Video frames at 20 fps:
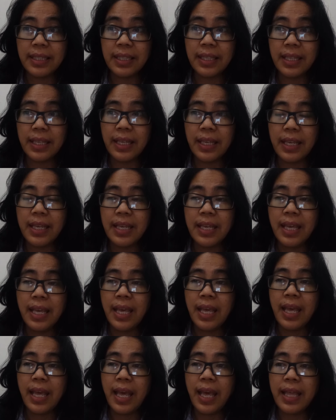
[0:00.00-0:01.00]
Okay,
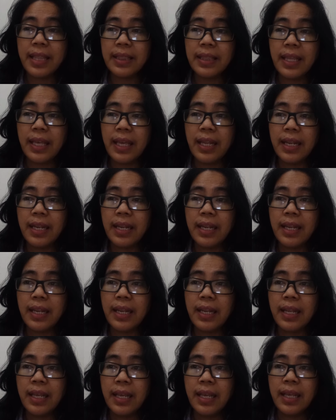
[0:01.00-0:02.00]
and
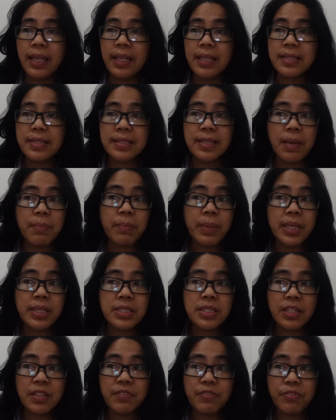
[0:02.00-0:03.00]
then some
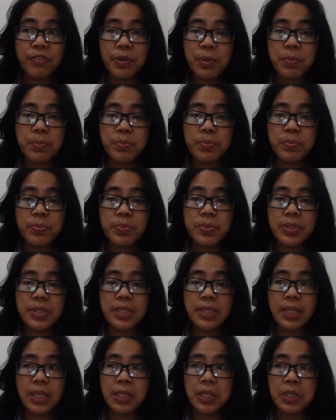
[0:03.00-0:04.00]
mental
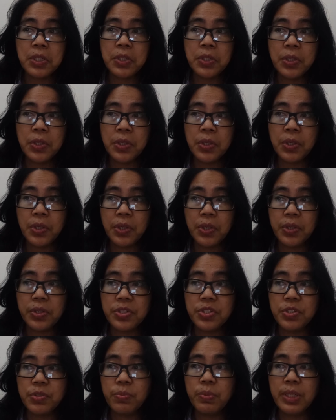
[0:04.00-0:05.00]
verbs that
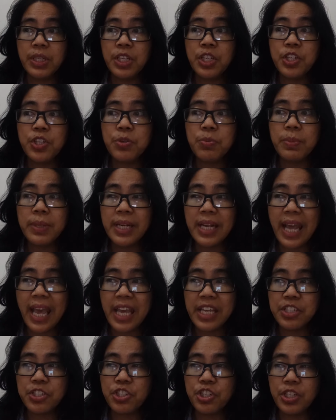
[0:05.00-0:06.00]
occurs with human
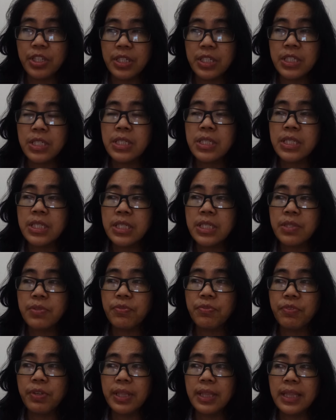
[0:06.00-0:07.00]
agents
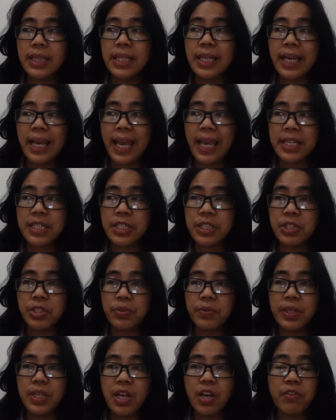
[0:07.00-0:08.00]
fit the
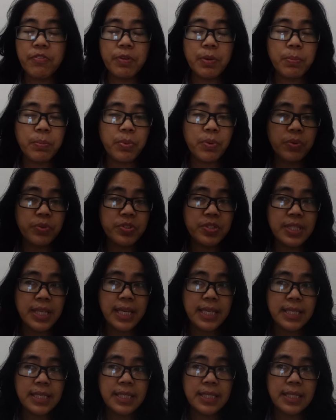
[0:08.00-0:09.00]
category of a
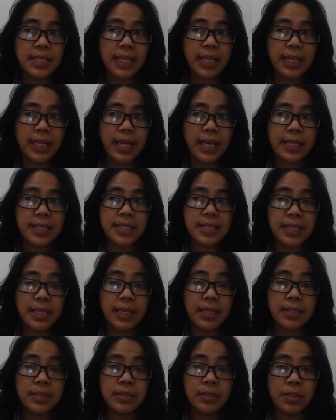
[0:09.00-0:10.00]
process that
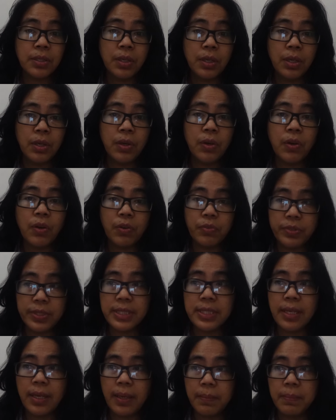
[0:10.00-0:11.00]
extends over
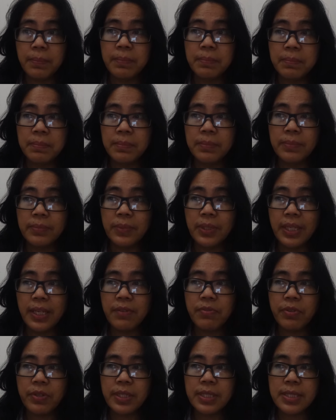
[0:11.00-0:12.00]
time.
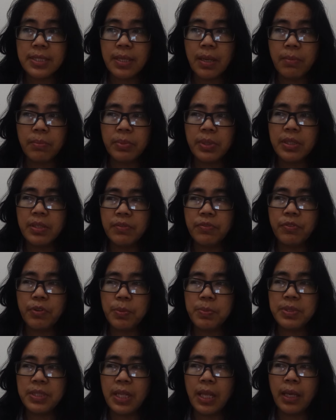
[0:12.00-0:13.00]
Okay, for example, the
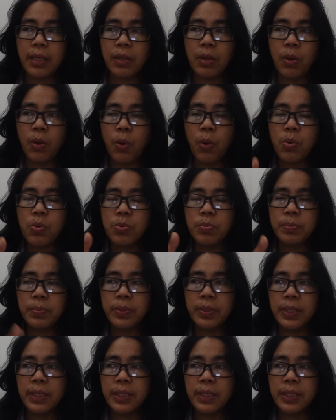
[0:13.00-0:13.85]
verbs like hope,